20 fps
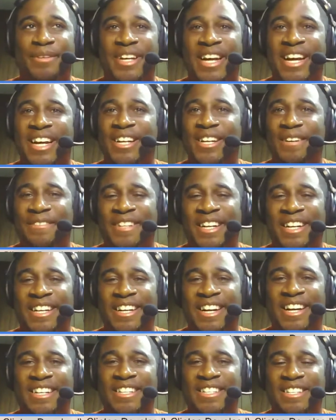You gotta love
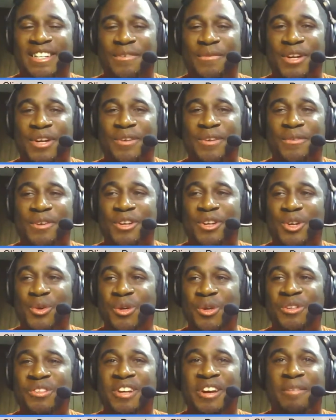technology. When you're
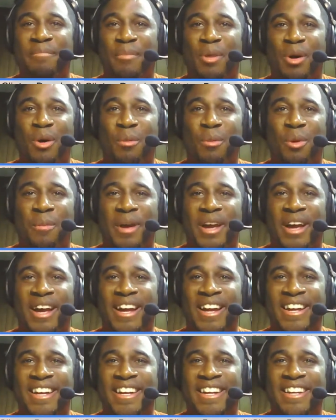doing something mobile,
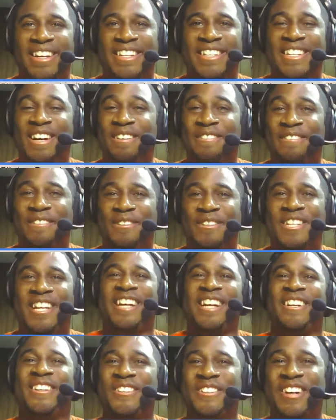man, the cell phone
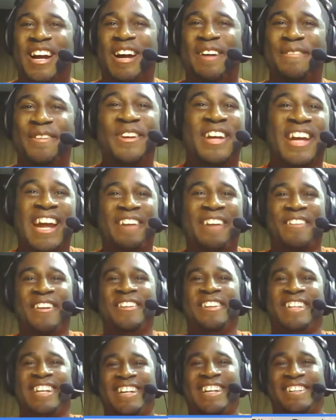signal drop. You can have
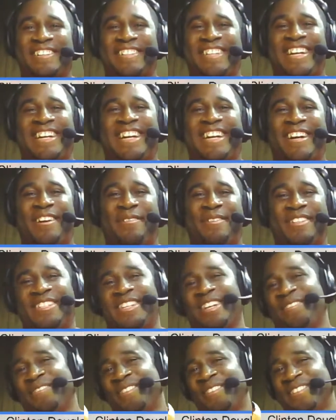everything else taken care of with the
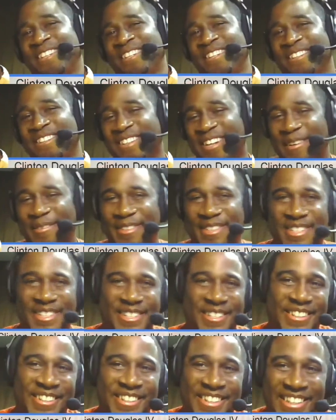cell phone signal drop. You're
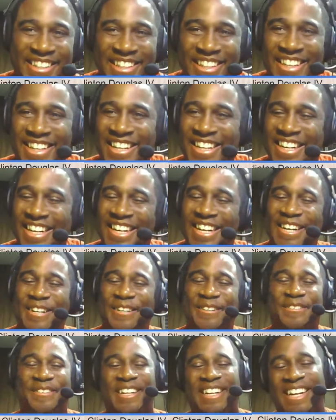screwed.
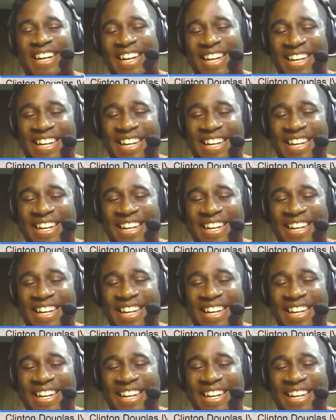Oh man.